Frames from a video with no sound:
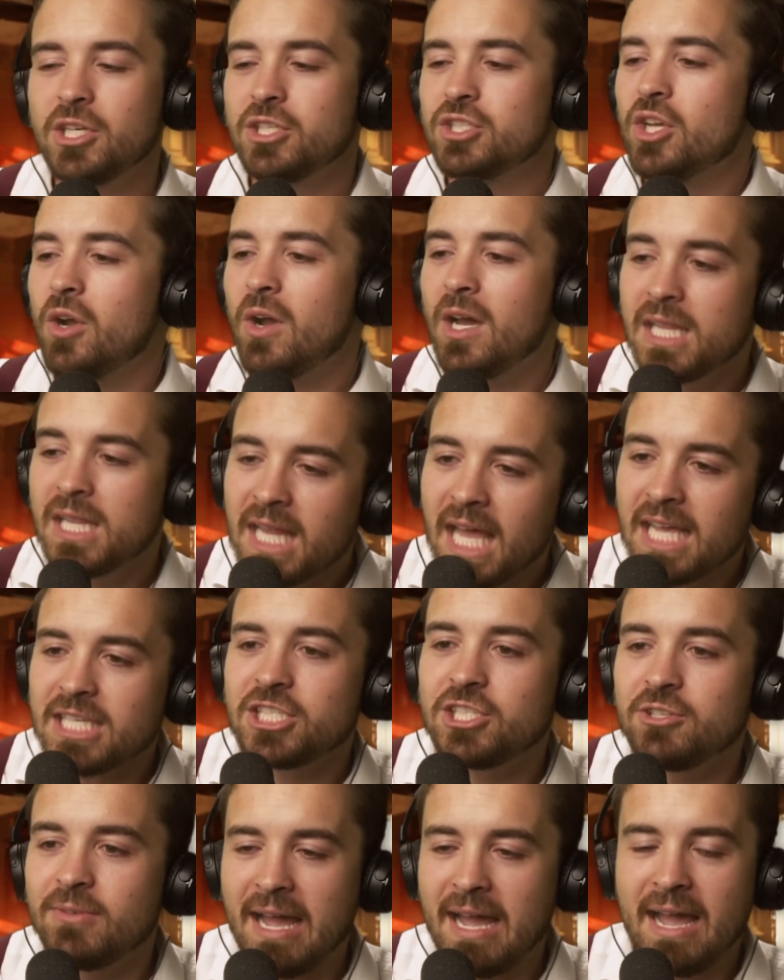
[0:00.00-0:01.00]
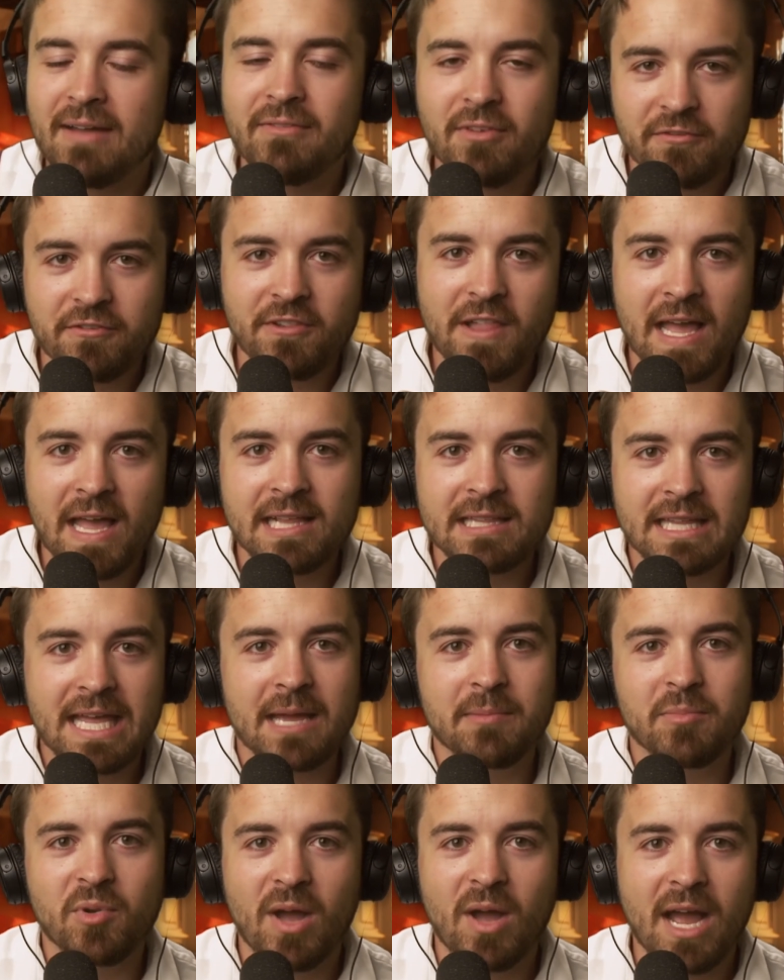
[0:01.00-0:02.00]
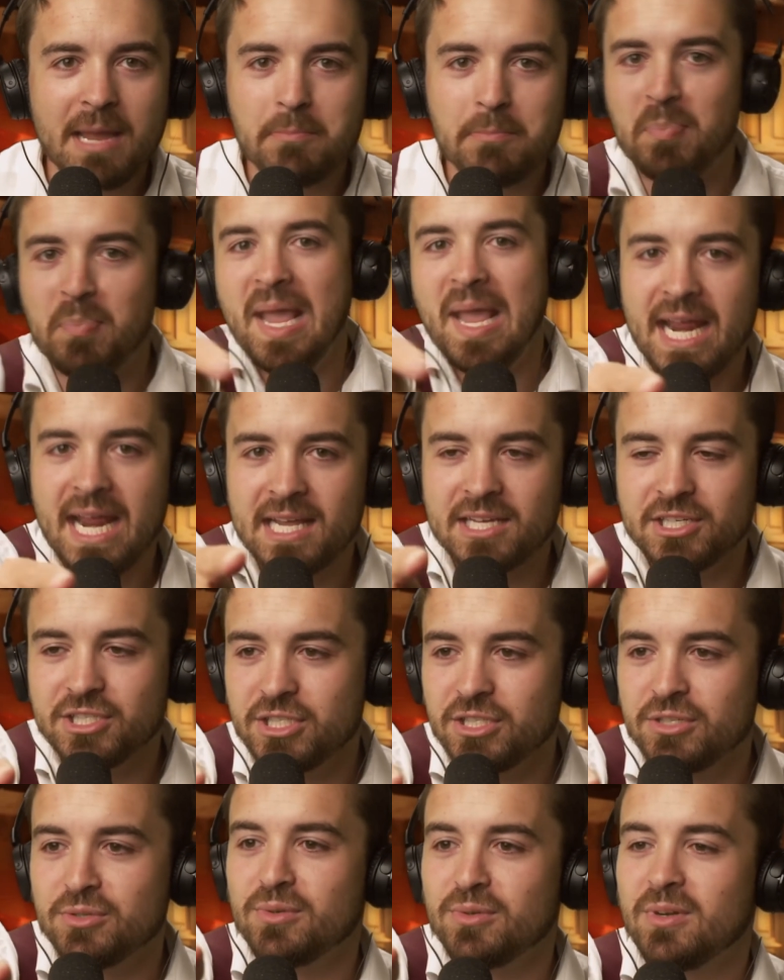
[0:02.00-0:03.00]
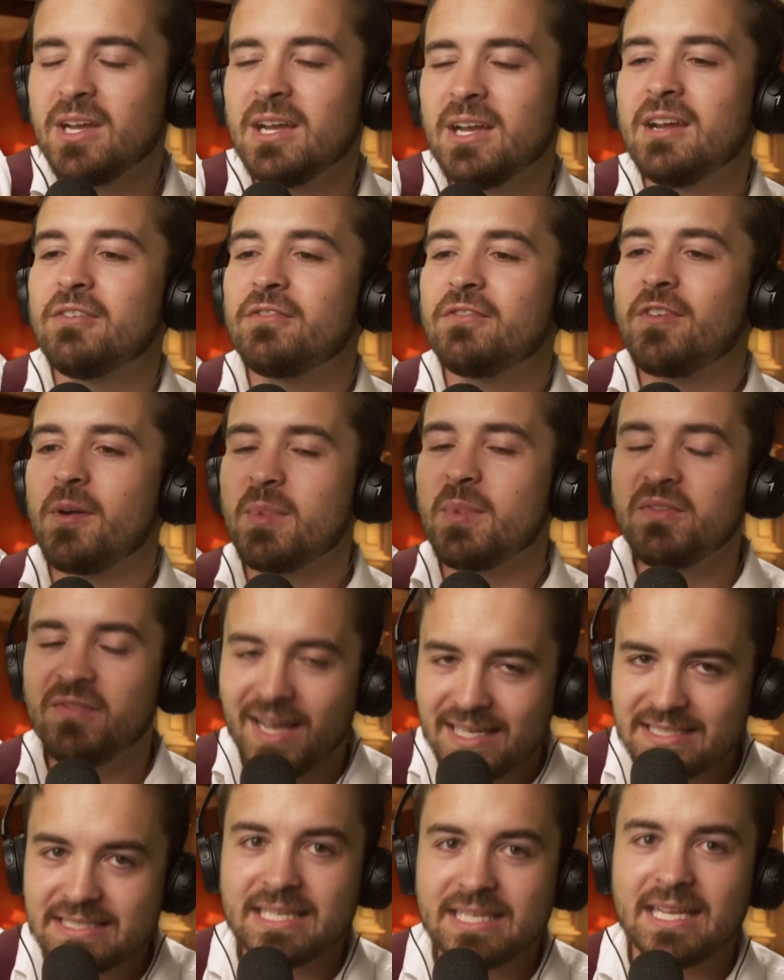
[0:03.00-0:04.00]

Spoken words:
So unless you have a flying Lambo, I banish you from investing